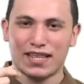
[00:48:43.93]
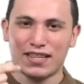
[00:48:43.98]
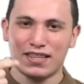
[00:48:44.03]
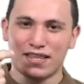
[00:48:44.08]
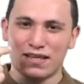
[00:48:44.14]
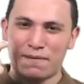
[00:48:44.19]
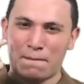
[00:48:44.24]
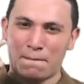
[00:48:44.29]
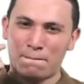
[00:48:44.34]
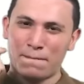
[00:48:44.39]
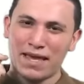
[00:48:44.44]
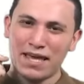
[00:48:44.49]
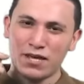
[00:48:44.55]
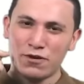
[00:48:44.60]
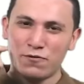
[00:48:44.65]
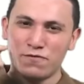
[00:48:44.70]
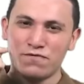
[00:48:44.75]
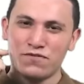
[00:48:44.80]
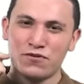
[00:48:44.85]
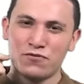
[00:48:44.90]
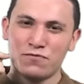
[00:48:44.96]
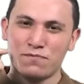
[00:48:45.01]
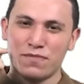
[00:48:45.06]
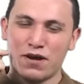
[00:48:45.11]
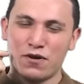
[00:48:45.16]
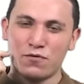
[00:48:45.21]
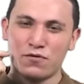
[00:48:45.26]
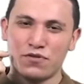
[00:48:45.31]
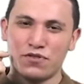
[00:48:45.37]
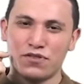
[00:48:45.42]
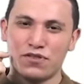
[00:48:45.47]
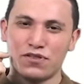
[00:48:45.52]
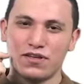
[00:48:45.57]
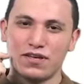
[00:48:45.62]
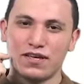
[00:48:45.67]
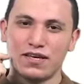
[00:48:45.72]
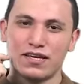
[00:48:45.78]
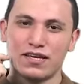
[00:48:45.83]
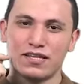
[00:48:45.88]
the back of your mouth
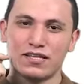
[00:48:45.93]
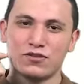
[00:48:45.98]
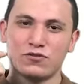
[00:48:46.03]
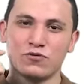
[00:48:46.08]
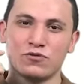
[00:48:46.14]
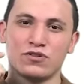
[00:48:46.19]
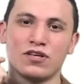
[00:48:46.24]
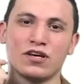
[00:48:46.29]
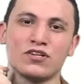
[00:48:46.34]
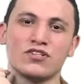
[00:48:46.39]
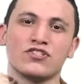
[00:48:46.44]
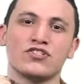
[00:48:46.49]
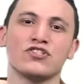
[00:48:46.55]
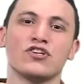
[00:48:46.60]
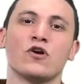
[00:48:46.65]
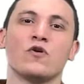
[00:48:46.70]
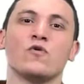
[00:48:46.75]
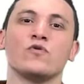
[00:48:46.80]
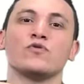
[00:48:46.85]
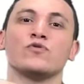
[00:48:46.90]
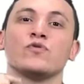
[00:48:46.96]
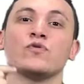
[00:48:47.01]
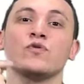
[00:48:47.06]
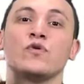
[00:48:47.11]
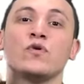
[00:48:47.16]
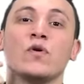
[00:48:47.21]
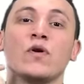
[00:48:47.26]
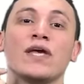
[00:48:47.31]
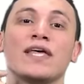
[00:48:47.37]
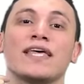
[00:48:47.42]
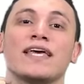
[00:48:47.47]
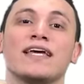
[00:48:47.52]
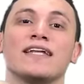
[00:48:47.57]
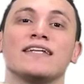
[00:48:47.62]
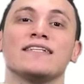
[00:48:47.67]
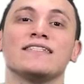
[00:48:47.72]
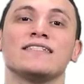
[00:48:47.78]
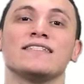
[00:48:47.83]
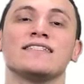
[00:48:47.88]
to touch or to go
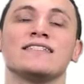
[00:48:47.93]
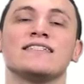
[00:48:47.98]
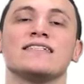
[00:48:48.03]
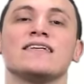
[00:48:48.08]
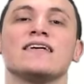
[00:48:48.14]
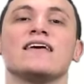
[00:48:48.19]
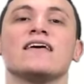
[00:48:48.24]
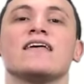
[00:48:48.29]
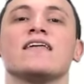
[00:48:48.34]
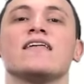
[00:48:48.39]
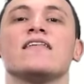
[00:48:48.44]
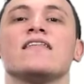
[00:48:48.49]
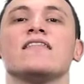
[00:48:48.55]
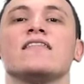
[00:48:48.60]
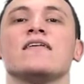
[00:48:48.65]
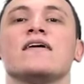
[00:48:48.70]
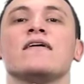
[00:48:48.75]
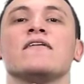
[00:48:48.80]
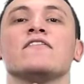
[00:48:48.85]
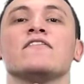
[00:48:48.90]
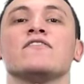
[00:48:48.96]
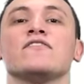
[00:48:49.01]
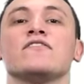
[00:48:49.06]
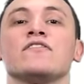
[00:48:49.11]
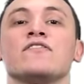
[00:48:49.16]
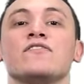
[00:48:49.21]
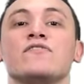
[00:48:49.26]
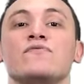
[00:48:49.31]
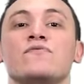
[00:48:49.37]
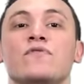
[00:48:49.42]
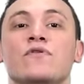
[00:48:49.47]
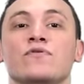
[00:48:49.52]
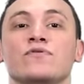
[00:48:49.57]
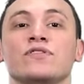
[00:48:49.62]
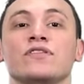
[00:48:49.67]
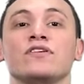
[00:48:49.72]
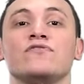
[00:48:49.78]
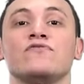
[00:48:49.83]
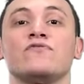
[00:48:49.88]
against the
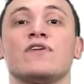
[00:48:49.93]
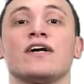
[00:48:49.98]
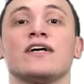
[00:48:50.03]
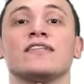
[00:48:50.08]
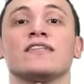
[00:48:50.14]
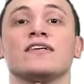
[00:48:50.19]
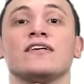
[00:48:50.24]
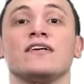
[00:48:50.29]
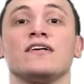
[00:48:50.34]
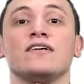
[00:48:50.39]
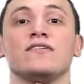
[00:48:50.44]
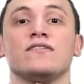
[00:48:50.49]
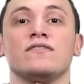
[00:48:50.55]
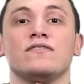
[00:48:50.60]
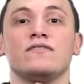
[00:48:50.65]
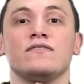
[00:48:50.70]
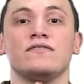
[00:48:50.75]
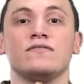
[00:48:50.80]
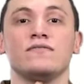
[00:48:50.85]
throat right here.